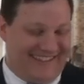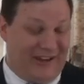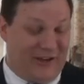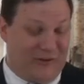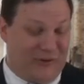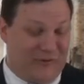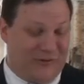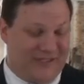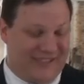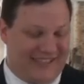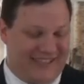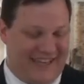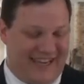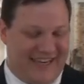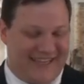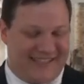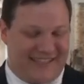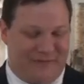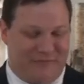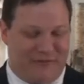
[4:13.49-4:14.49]
Not always the
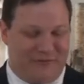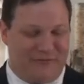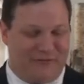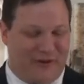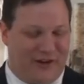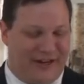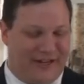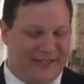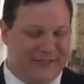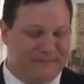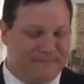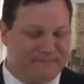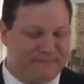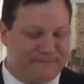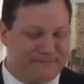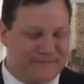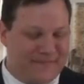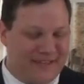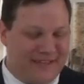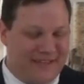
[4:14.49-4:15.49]
case, I'm afraid.
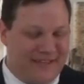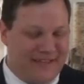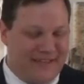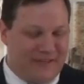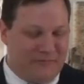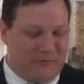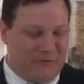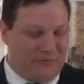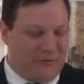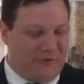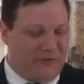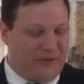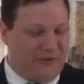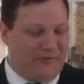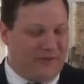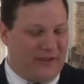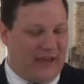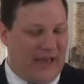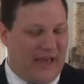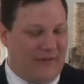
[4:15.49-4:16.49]
But really,
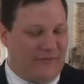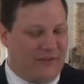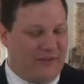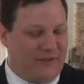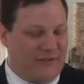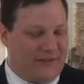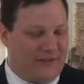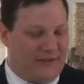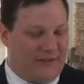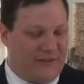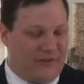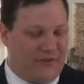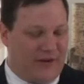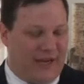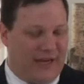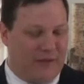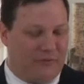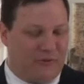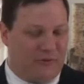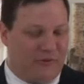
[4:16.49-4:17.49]
if you haven't,
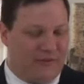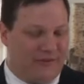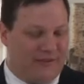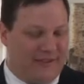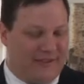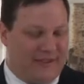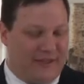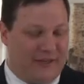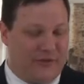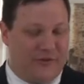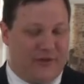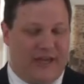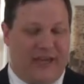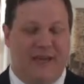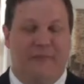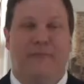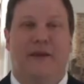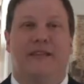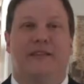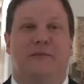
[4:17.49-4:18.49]
you're able, and you
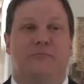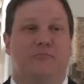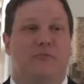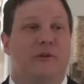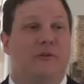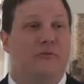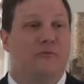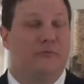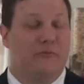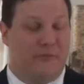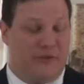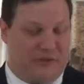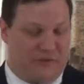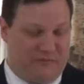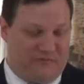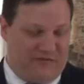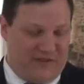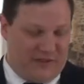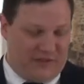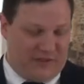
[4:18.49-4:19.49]
can't make the
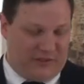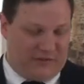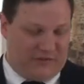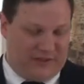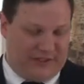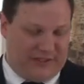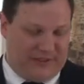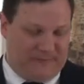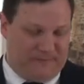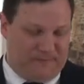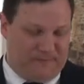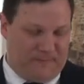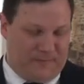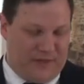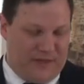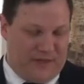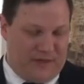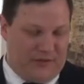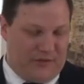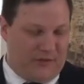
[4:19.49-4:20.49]
pilgrimage physically,
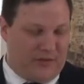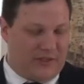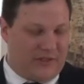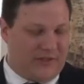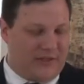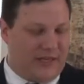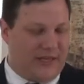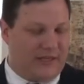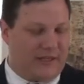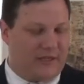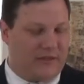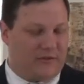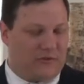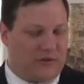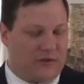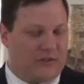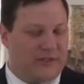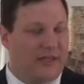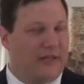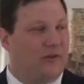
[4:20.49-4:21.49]
you can take
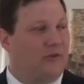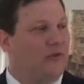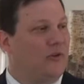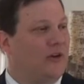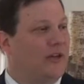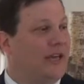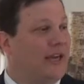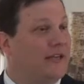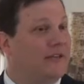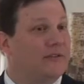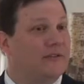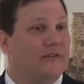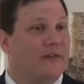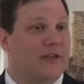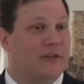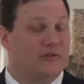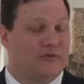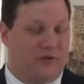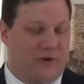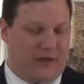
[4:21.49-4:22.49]
it, take a look at it
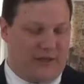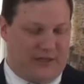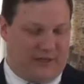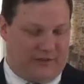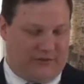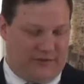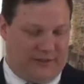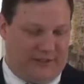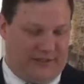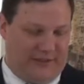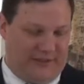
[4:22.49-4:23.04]
electronically,